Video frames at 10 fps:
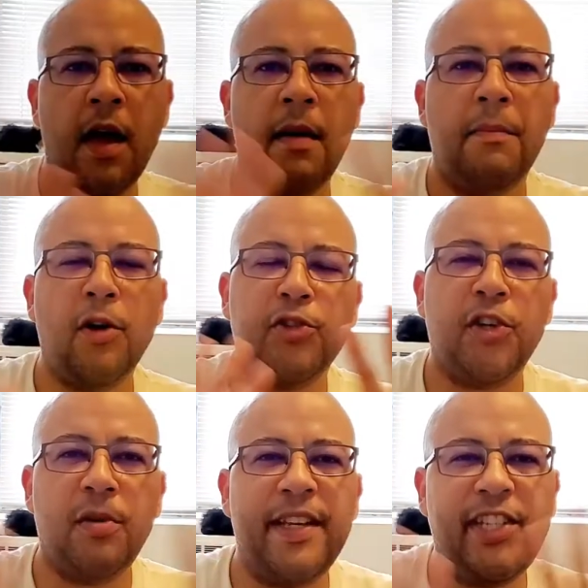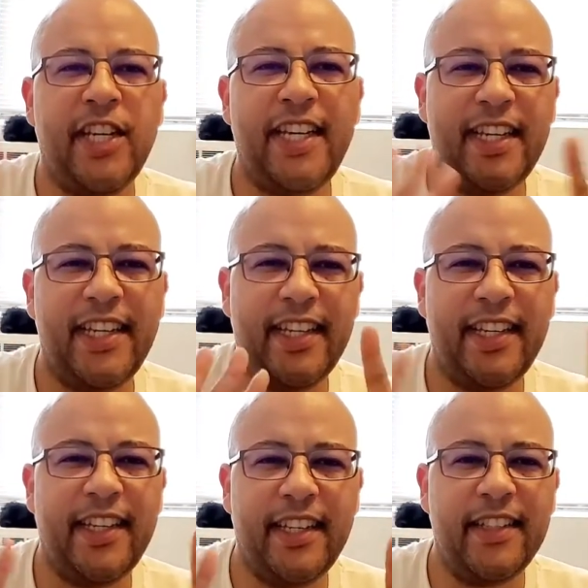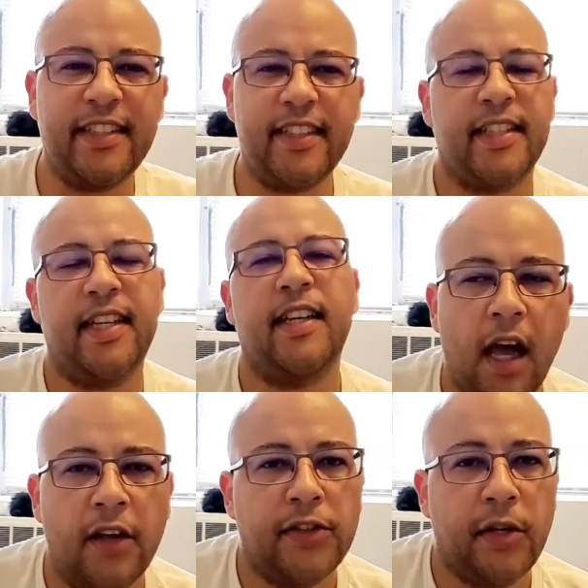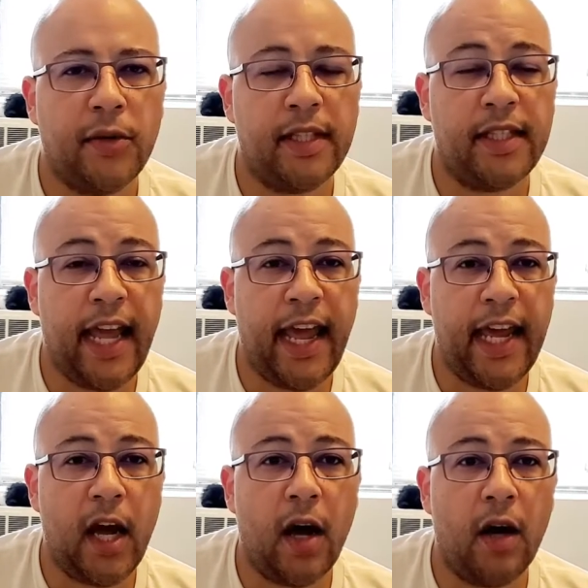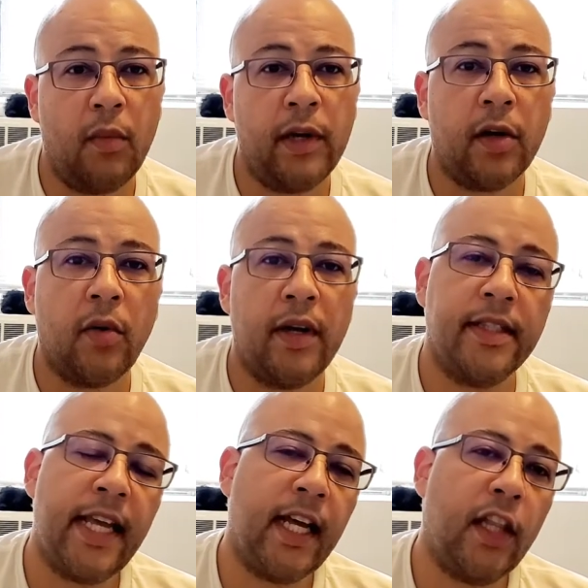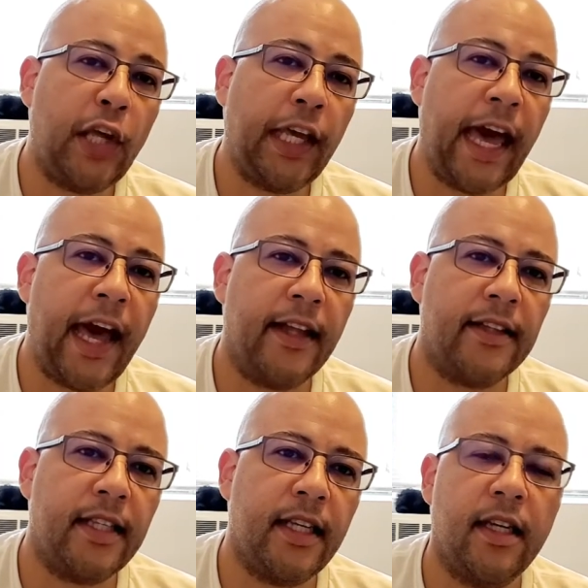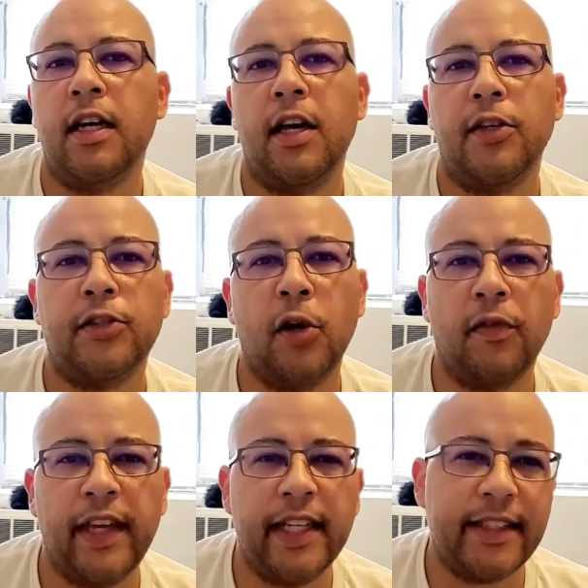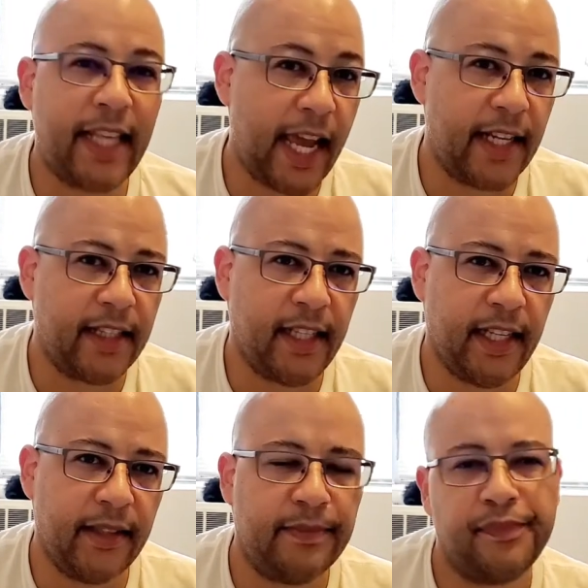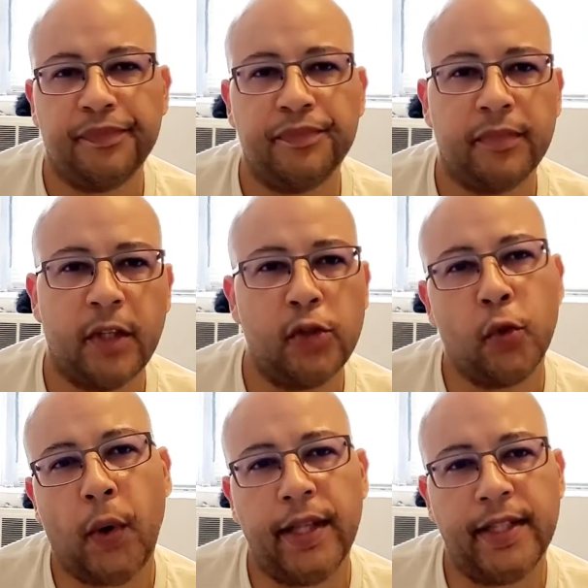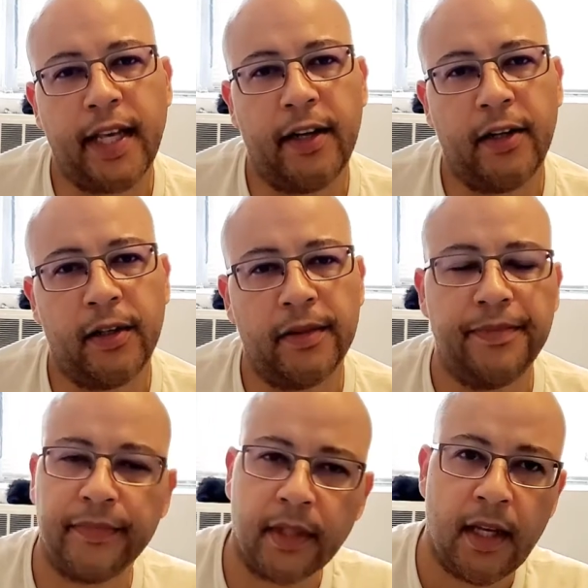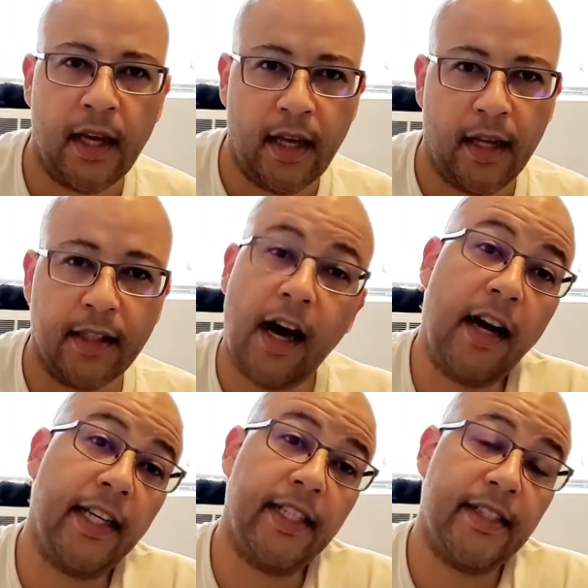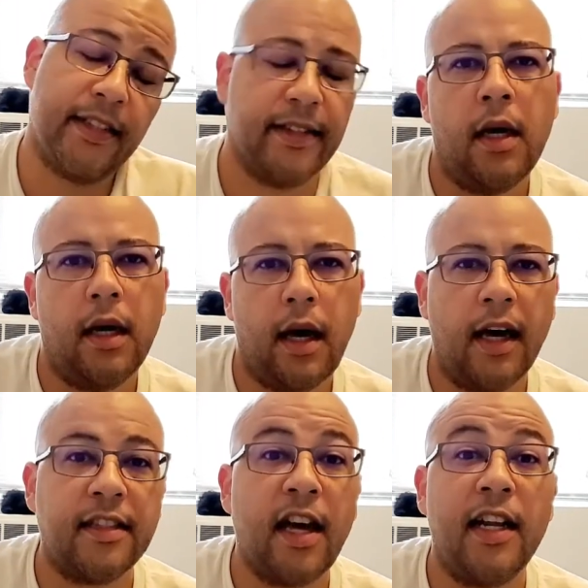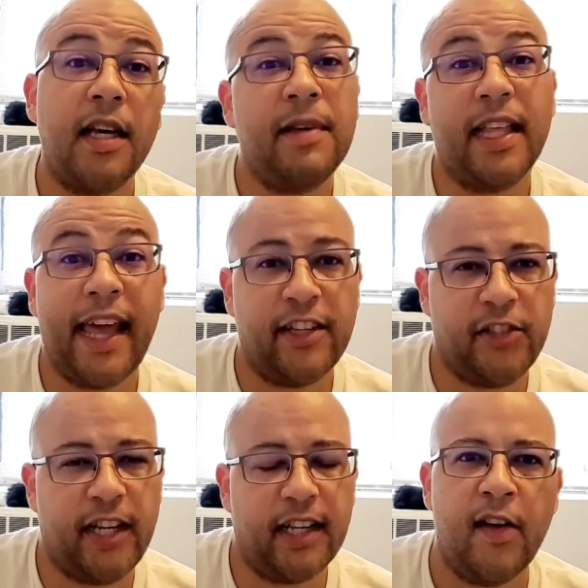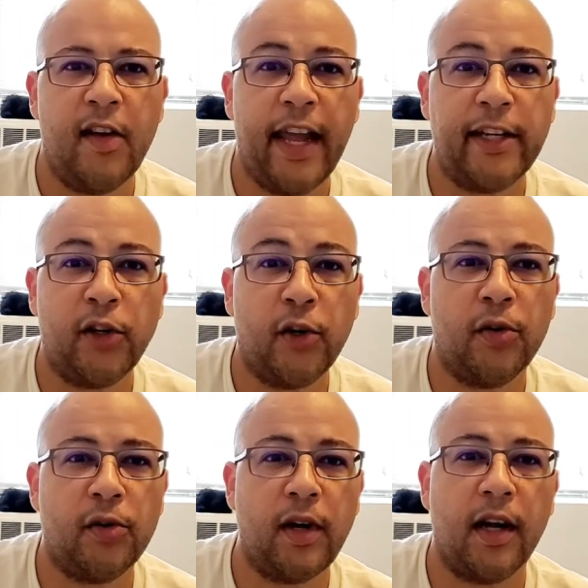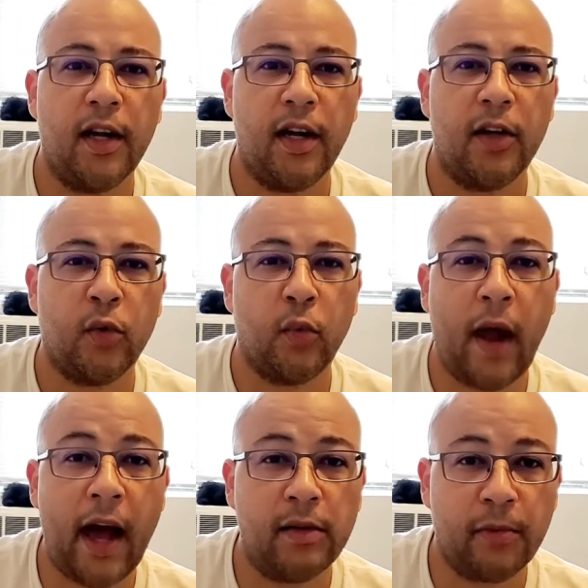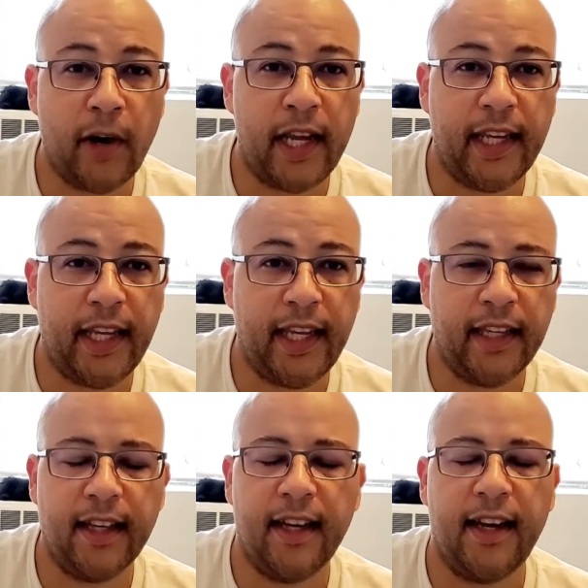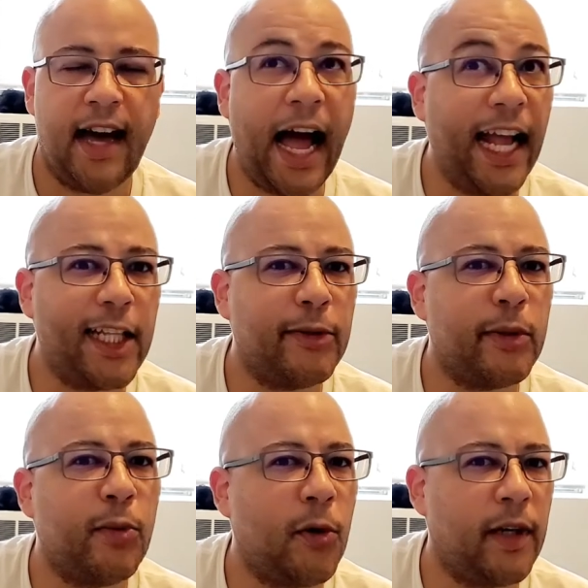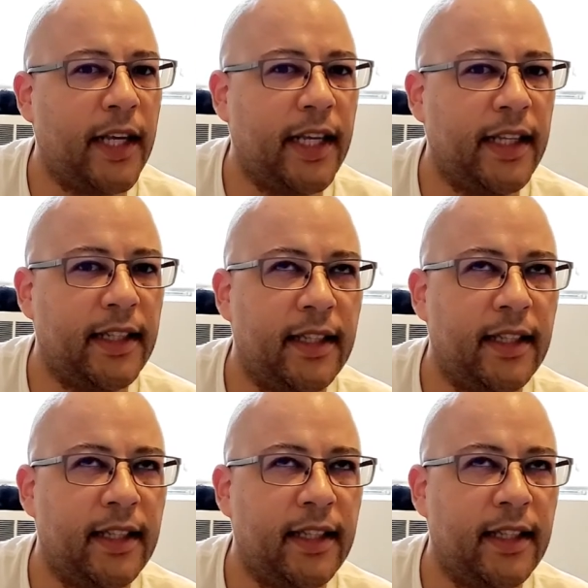Bonjour, bitches! So today we are going to take a look at Soviet deity, trendsetter, goddess, Oksana Omelianchik, and her groundbreaking, highly rewarding,